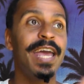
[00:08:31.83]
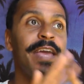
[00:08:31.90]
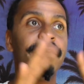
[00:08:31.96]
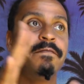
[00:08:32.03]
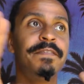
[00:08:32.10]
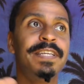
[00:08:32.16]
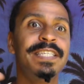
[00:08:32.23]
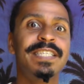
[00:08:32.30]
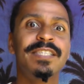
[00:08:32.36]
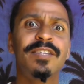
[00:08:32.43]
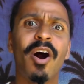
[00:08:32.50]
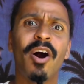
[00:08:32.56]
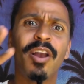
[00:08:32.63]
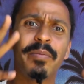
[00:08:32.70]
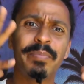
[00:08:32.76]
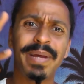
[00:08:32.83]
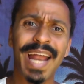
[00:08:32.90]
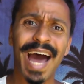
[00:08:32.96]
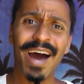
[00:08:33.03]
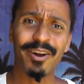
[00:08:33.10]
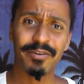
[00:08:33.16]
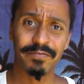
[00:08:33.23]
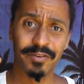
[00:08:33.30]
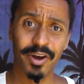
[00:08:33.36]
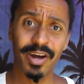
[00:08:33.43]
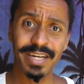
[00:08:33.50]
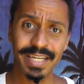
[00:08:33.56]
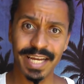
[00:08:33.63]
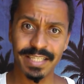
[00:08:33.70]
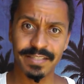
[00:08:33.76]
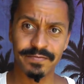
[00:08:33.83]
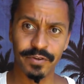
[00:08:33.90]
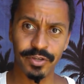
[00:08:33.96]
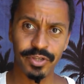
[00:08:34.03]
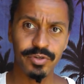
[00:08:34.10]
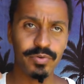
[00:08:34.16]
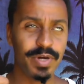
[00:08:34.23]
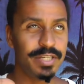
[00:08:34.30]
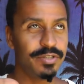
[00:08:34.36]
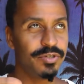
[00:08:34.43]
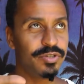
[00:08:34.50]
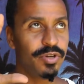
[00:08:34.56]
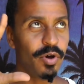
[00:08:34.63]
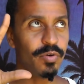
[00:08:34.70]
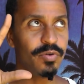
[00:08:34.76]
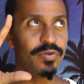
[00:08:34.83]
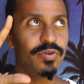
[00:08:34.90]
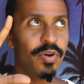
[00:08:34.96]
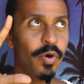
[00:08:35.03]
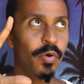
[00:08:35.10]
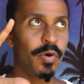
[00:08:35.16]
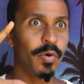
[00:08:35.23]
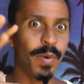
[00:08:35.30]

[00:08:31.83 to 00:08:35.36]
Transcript: If this is all a bit out of context for you and you don't know